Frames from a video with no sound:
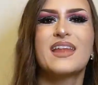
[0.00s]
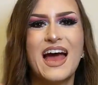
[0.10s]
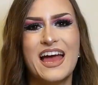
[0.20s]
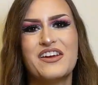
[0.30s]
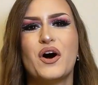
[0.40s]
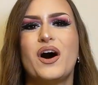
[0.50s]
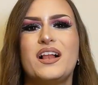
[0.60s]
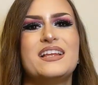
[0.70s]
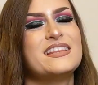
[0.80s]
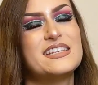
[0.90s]
Hi
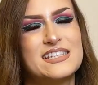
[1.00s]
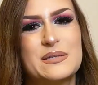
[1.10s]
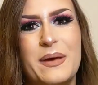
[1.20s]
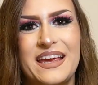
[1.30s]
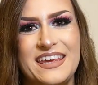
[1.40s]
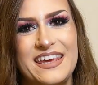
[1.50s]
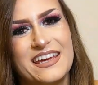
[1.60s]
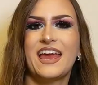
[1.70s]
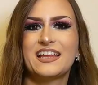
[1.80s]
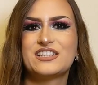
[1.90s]
y'all, this is Becky
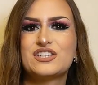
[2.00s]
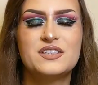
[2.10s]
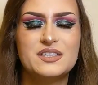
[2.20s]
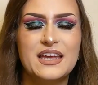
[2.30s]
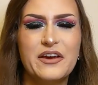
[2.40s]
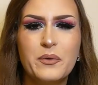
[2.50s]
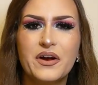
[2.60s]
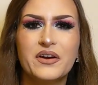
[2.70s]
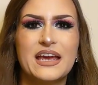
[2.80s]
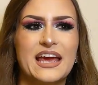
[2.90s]
and today we're
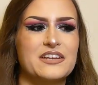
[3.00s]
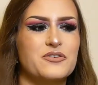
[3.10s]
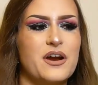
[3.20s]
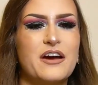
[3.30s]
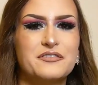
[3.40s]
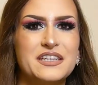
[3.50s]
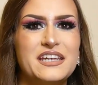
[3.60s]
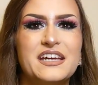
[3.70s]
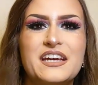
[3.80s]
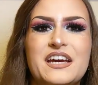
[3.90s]
gonna get
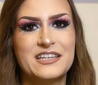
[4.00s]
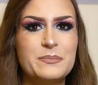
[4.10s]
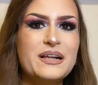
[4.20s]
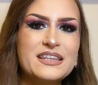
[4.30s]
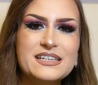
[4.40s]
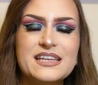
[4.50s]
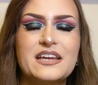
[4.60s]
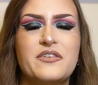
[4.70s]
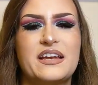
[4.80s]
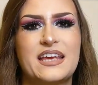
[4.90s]
crafty and build this
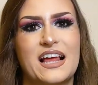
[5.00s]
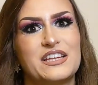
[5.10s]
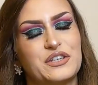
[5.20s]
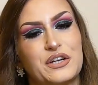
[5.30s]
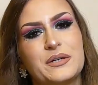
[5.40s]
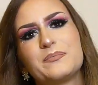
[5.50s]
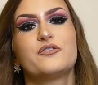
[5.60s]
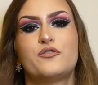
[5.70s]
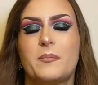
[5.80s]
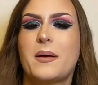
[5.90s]
advent calendar
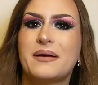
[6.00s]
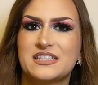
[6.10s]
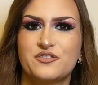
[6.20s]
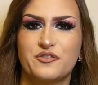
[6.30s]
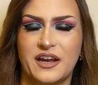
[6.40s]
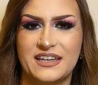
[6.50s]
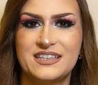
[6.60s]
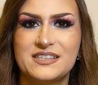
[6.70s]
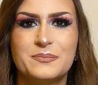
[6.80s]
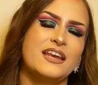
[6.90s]
for my best
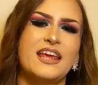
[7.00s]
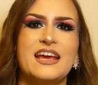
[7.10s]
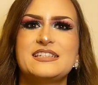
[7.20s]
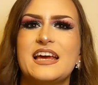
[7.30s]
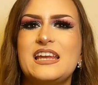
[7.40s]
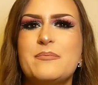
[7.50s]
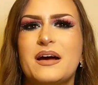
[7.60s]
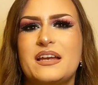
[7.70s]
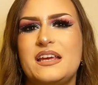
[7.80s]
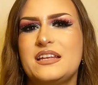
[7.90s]
friend. In case
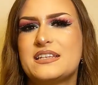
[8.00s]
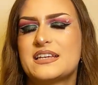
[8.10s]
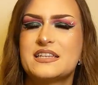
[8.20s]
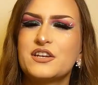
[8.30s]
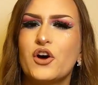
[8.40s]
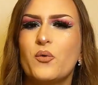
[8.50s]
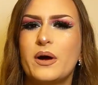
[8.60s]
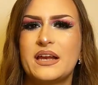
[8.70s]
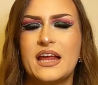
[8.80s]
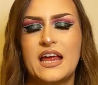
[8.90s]
anybody doesn't know
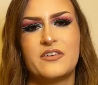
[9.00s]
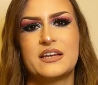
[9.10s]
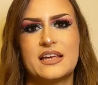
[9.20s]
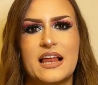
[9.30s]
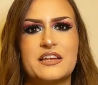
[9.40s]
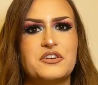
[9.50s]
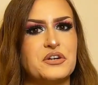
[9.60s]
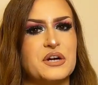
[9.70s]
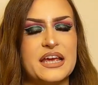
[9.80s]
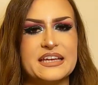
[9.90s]
what an advent
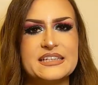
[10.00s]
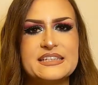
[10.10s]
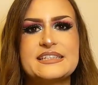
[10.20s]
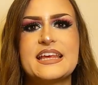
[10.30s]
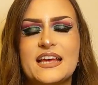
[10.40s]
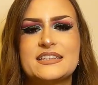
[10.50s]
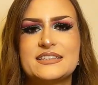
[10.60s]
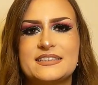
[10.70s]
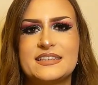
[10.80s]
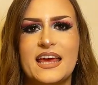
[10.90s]
calendar is,
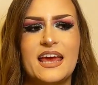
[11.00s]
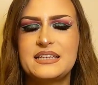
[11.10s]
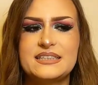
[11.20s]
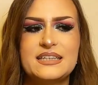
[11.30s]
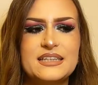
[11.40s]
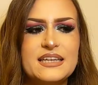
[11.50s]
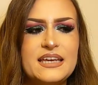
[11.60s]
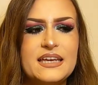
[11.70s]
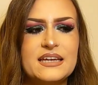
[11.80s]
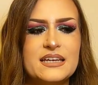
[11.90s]
it's
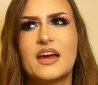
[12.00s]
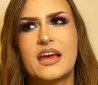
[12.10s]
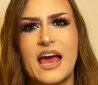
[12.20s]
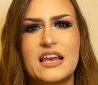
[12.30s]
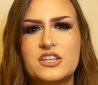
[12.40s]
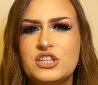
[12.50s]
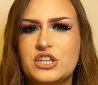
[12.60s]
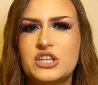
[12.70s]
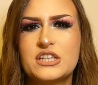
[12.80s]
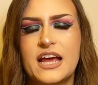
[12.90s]
basically a
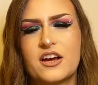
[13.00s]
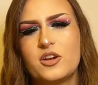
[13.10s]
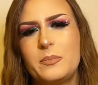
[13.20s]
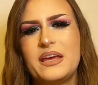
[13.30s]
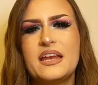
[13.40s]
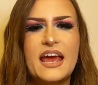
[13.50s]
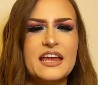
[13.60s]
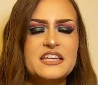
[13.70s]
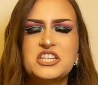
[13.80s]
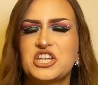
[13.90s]
calendar that could be in
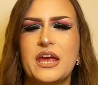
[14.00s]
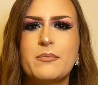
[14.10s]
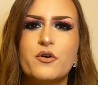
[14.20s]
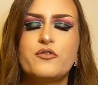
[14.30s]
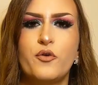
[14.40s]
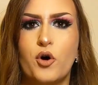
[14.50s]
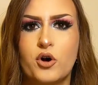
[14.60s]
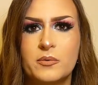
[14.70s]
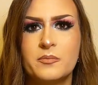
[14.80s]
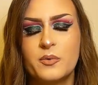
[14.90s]
any shape or
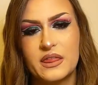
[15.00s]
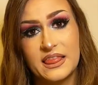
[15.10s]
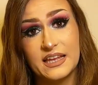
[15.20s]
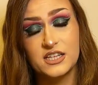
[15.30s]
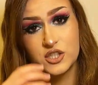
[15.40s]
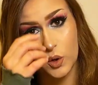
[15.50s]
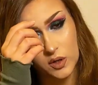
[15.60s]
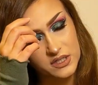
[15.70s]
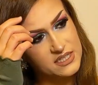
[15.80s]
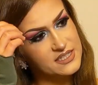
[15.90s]
form with little
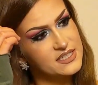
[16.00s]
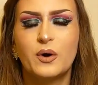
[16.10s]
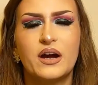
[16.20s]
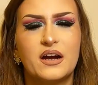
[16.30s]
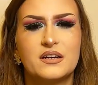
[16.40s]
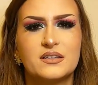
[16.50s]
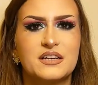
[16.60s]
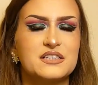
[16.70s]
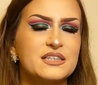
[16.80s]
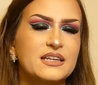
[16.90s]
doors where
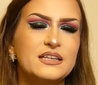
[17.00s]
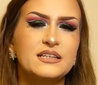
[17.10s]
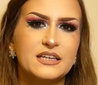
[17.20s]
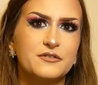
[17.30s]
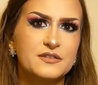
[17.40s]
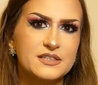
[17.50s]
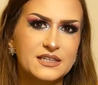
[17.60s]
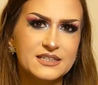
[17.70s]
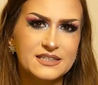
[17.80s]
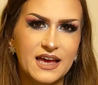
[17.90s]
there's little gifts
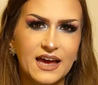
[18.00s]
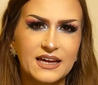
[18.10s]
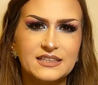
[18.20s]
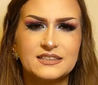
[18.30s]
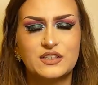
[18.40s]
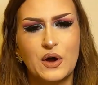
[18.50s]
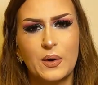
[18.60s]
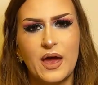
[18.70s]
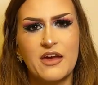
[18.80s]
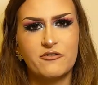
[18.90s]
inside.
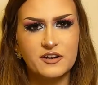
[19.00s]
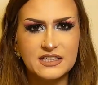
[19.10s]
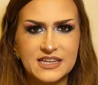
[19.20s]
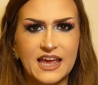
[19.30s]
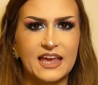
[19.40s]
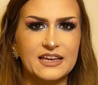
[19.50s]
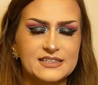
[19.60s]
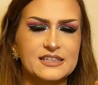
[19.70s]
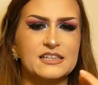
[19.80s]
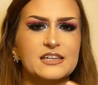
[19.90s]
So every day
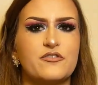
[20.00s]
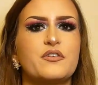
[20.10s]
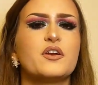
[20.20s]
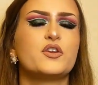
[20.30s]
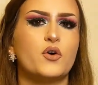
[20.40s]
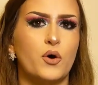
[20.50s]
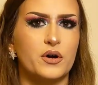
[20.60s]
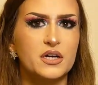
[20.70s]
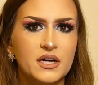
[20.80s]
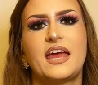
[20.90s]
is a different
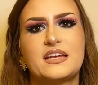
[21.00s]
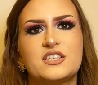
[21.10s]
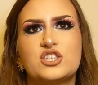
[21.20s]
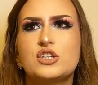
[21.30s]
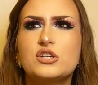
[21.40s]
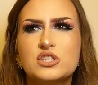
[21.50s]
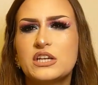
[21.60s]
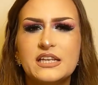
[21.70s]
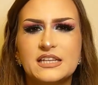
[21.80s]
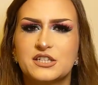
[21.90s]
door and
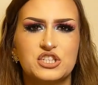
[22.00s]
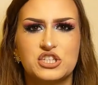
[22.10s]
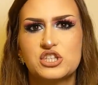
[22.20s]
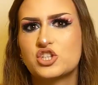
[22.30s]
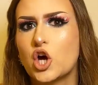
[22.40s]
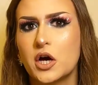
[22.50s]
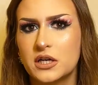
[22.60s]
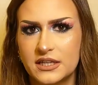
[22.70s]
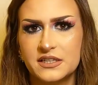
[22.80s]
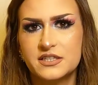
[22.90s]
usually there's just
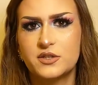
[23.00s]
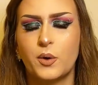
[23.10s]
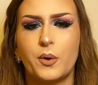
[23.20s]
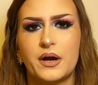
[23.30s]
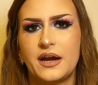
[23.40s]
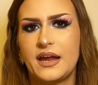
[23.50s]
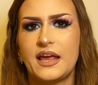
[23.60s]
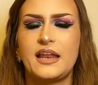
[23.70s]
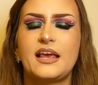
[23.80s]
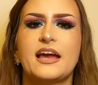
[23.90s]
chocolate or
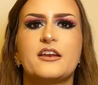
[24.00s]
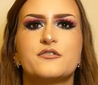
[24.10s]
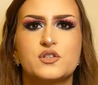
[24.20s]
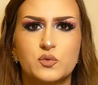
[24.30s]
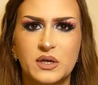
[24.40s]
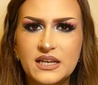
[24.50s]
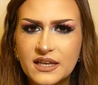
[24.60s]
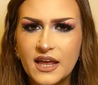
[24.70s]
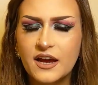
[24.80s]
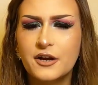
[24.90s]
any kind of sweet
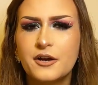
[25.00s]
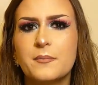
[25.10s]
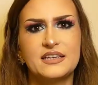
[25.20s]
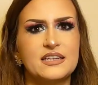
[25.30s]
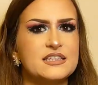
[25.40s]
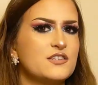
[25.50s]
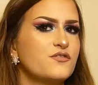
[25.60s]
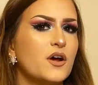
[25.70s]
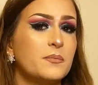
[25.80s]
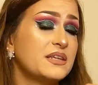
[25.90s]
in there, and it's
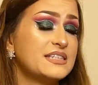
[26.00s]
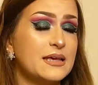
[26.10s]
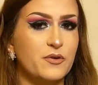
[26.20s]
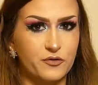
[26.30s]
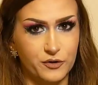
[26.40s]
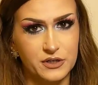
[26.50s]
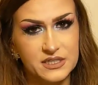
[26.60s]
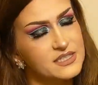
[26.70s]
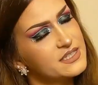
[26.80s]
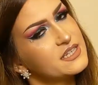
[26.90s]
from December
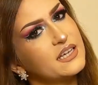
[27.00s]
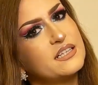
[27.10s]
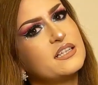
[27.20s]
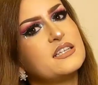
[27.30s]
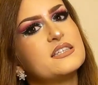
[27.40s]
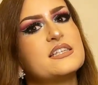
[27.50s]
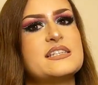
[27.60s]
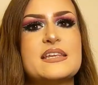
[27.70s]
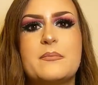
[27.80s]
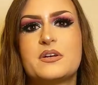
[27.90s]
1st till
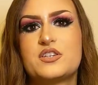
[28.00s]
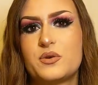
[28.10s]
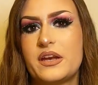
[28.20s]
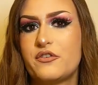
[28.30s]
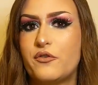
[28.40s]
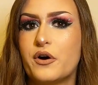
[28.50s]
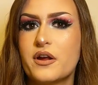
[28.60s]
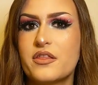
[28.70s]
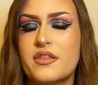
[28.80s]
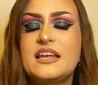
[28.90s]
December
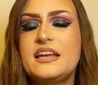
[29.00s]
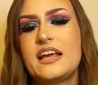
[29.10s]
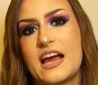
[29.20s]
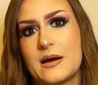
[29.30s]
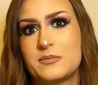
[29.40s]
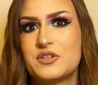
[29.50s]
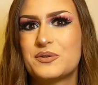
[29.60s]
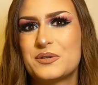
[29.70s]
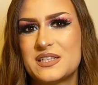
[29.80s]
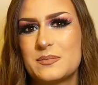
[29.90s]
24th leading up to
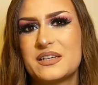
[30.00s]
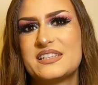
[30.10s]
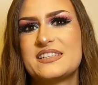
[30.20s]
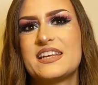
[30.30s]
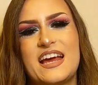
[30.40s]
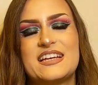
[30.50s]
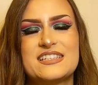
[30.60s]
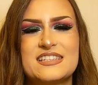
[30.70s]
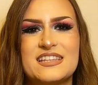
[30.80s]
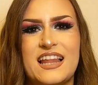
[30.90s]
Christmas
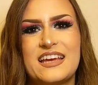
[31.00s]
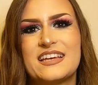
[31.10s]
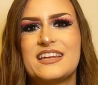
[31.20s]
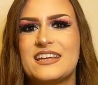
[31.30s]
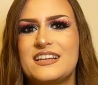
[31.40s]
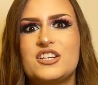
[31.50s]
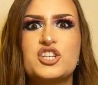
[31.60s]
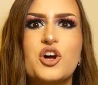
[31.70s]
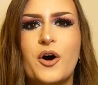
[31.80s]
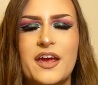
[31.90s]
as like a little
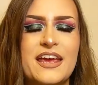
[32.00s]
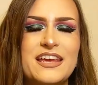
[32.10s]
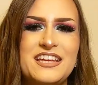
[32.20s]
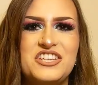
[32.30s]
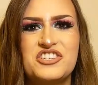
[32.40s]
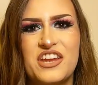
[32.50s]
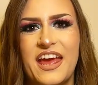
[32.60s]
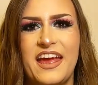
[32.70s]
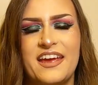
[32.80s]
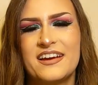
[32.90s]
joy each
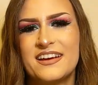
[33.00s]
day.